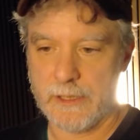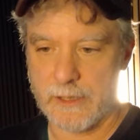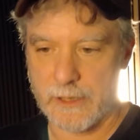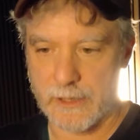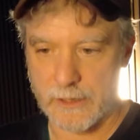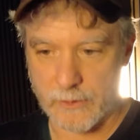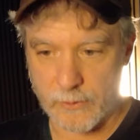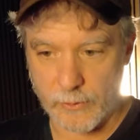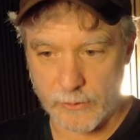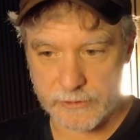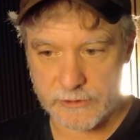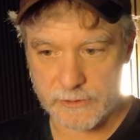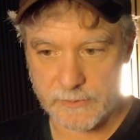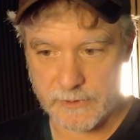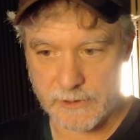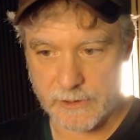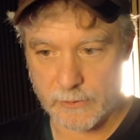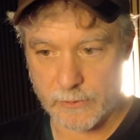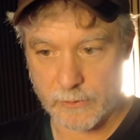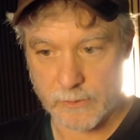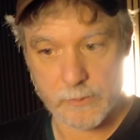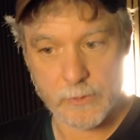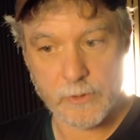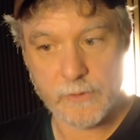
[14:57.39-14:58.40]
Of course, I'm going to
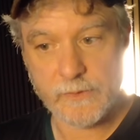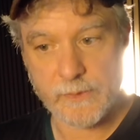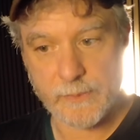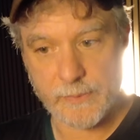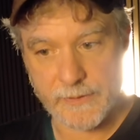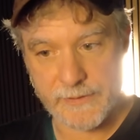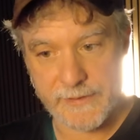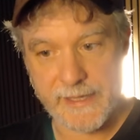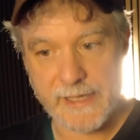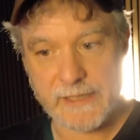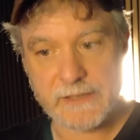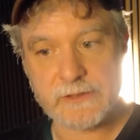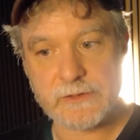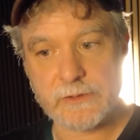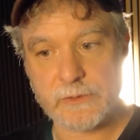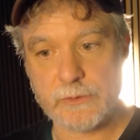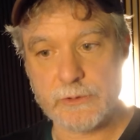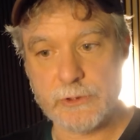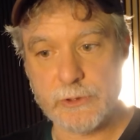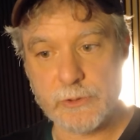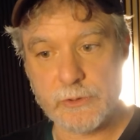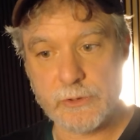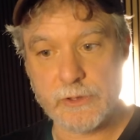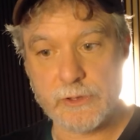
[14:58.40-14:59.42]
remove it, but that's so
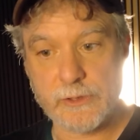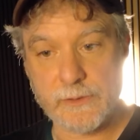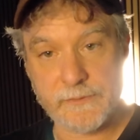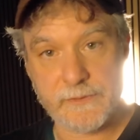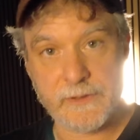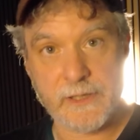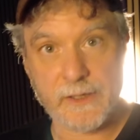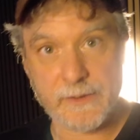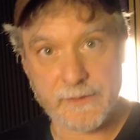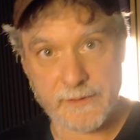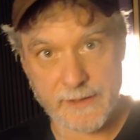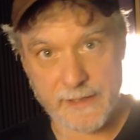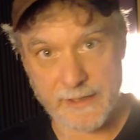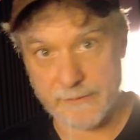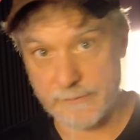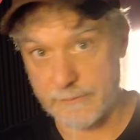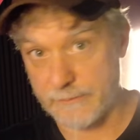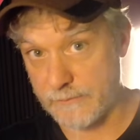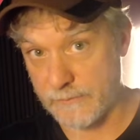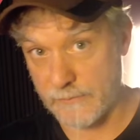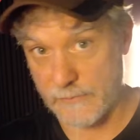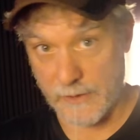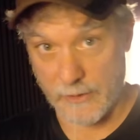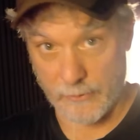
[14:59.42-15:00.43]
you could have done that
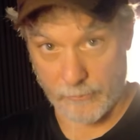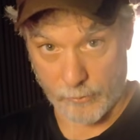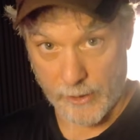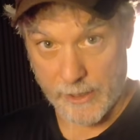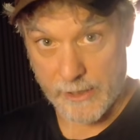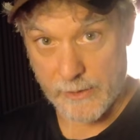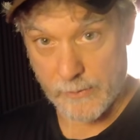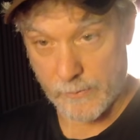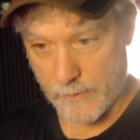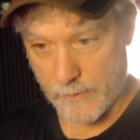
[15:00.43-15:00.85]
the right